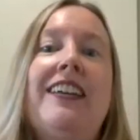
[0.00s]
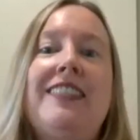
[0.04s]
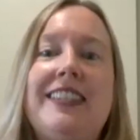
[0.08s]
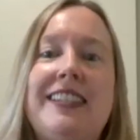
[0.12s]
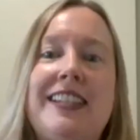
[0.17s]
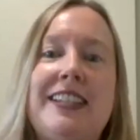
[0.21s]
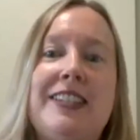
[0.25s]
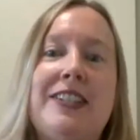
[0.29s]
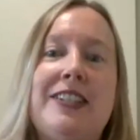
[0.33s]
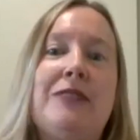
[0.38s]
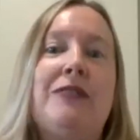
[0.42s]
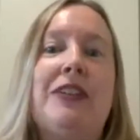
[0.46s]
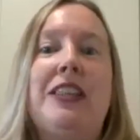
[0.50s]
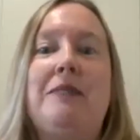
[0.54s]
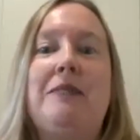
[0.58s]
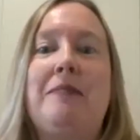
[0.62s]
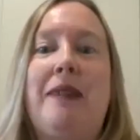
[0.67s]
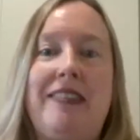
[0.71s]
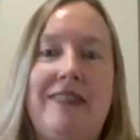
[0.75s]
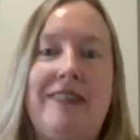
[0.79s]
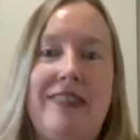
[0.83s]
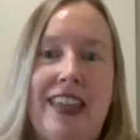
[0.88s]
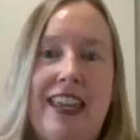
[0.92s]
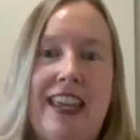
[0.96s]
This isn't really
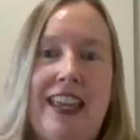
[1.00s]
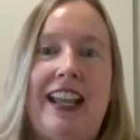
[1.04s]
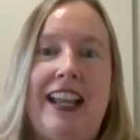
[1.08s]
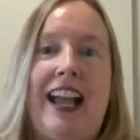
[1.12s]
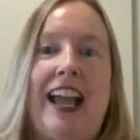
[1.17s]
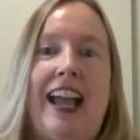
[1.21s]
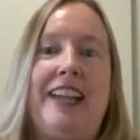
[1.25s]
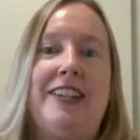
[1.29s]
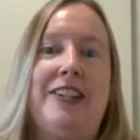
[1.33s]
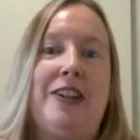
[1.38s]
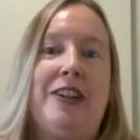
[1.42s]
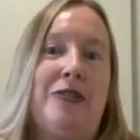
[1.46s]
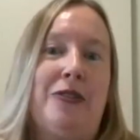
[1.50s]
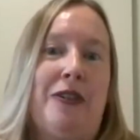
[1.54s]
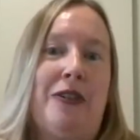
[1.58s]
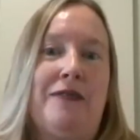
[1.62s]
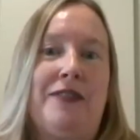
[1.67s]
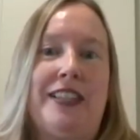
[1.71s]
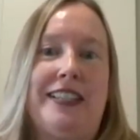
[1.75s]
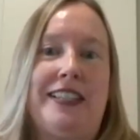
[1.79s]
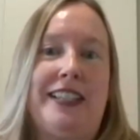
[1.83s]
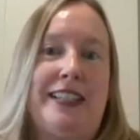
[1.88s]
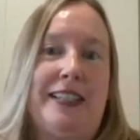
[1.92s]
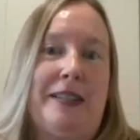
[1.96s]
my thing. I don't know
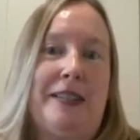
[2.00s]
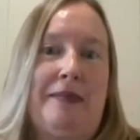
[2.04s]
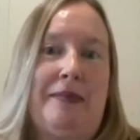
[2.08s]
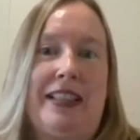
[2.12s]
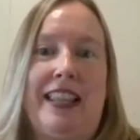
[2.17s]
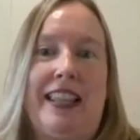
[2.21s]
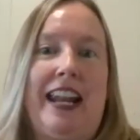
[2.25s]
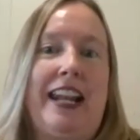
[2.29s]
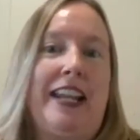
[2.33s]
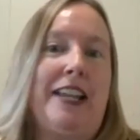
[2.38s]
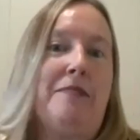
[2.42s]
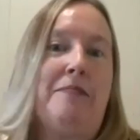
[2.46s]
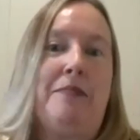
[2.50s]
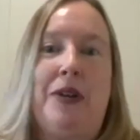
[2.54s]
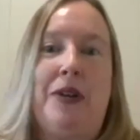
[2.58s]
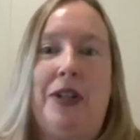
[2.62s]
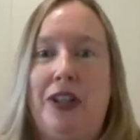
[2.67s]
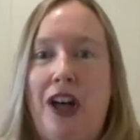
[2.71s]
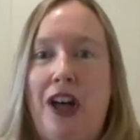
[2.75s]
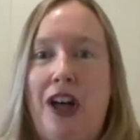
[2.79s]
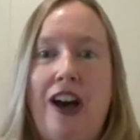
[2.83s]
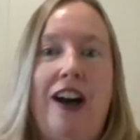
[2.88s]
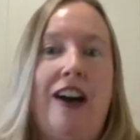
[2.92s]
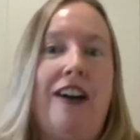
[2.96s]
if this is something that I can
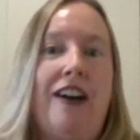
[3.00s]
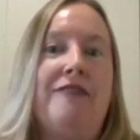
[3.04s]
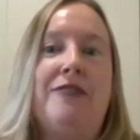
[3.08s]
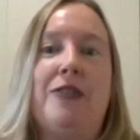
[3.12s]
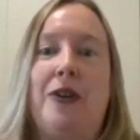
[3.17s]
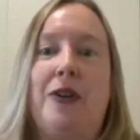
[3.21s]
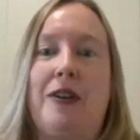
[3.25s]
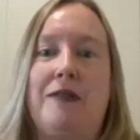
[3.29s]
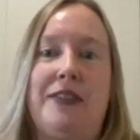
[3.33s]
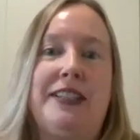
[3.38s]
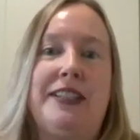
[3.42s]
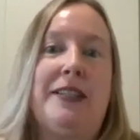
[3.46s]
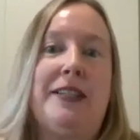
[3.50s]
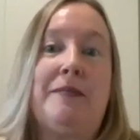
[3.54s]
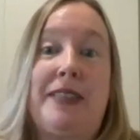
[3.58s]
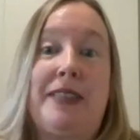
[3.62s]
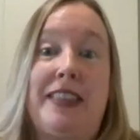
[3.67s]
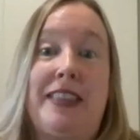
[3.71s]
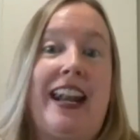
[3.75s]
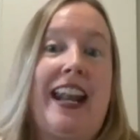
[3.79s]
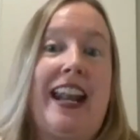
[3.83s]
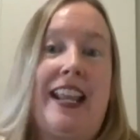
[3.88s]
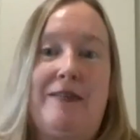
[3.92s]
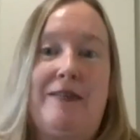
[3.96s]
pull off or if it's
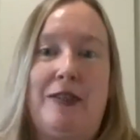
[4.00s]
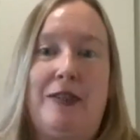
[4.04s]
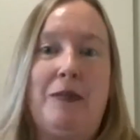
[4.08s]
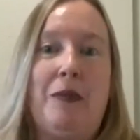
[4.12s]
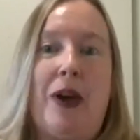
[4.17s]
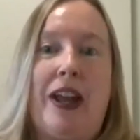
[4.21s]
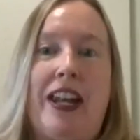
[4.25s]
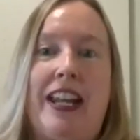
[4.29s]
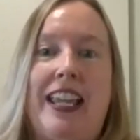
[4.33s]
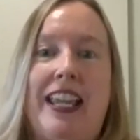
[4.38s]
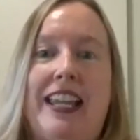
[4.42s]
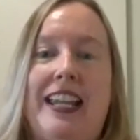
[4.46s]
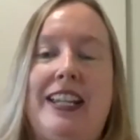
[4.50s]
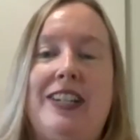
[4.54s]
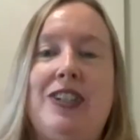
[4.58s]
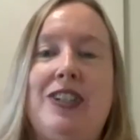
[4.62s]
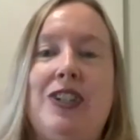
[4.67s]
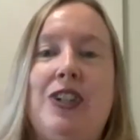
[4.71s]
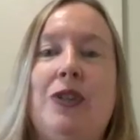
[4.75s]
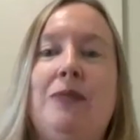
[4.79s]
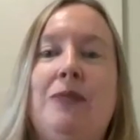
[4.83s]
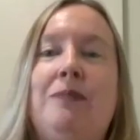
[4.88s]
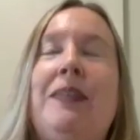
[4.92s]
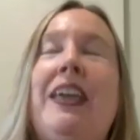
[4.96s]
something that I even want to get
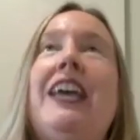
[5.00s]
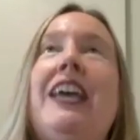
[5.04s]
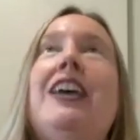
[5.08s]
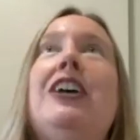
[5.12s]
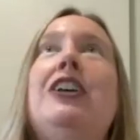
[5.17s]
into.